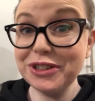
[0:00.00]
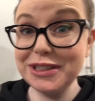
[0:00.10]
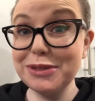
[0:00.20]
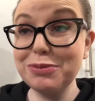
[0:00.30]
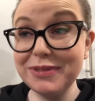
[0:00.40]

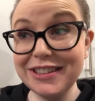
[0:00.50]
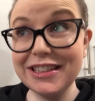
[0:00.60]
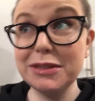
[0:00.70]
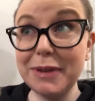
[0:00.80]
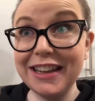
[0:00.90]
is
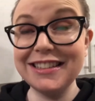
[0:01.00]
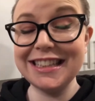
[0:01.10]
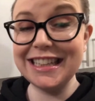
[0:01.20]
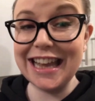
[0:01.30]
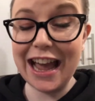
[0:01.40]
really
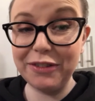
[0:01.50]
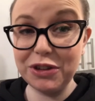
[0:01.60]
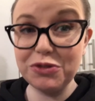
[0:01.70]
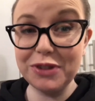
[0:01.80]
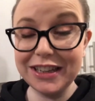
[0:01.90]
spicy
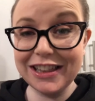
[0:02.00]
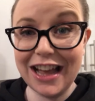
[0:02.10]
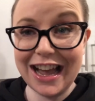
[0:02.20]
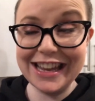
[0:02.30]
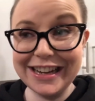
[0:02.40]
after you drink a
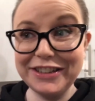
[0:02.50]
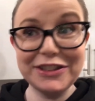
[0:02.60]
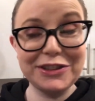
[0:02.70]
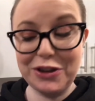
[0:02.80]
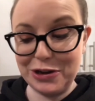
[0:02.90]
lot, and I
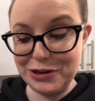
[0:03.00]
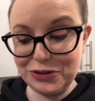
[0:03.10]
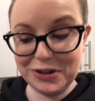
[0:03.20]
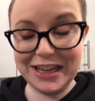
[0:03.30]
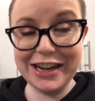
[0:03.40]
just couldn't
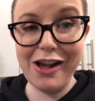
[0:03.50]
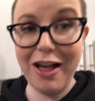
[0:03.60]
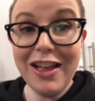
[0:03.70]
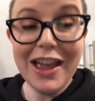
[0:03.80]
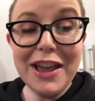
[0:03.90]
drink it all.